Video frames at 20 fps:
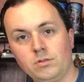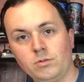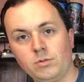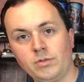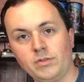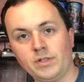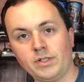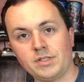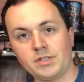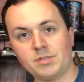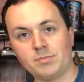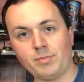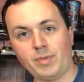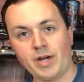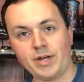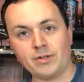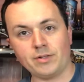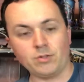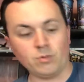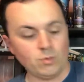we've got
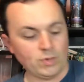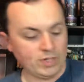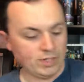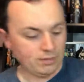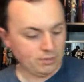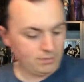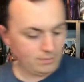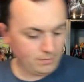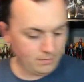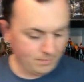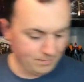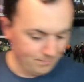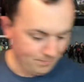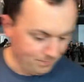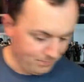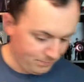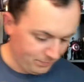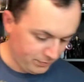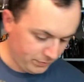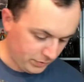Spider-Gwen
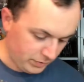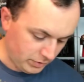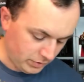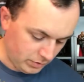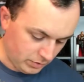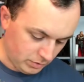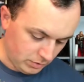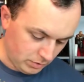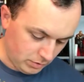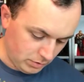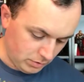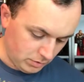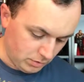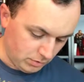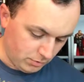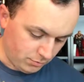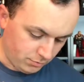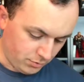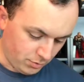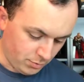
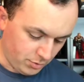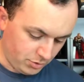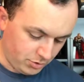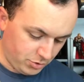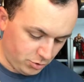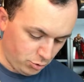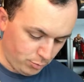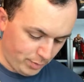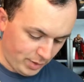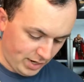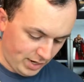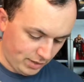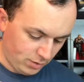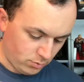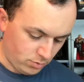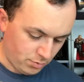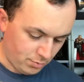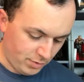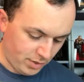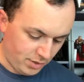from the 2-pack
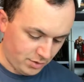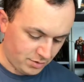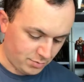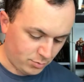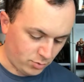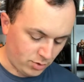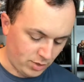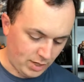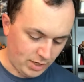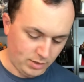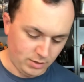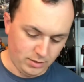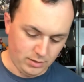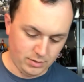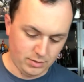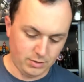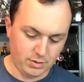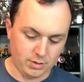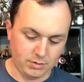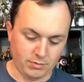with Miles
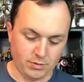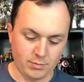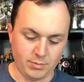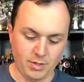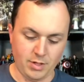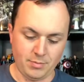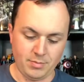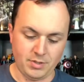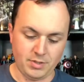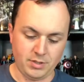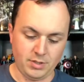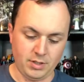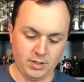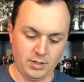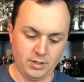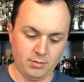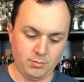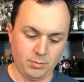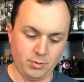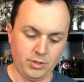Morales, if I'm not
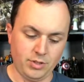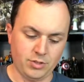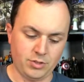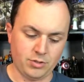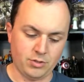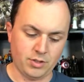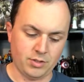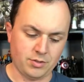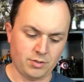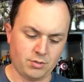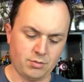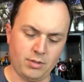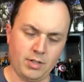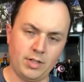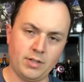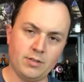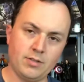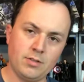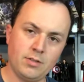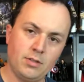mistaken. Pretty sure that's
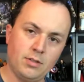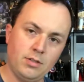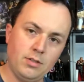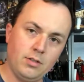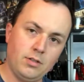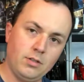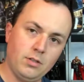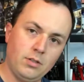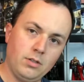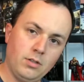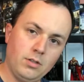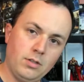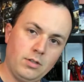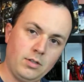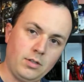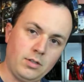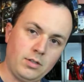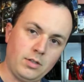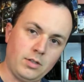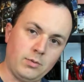correct.
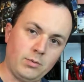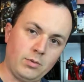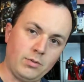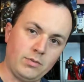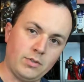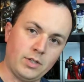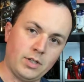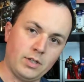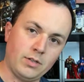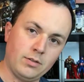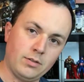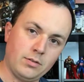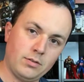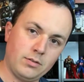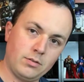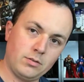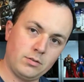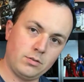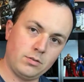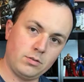And then we've got
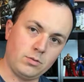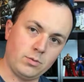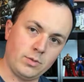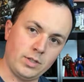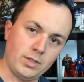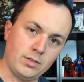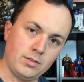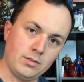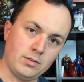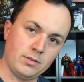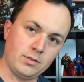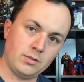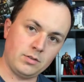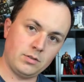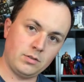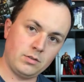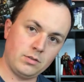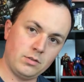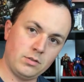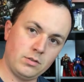Gwen's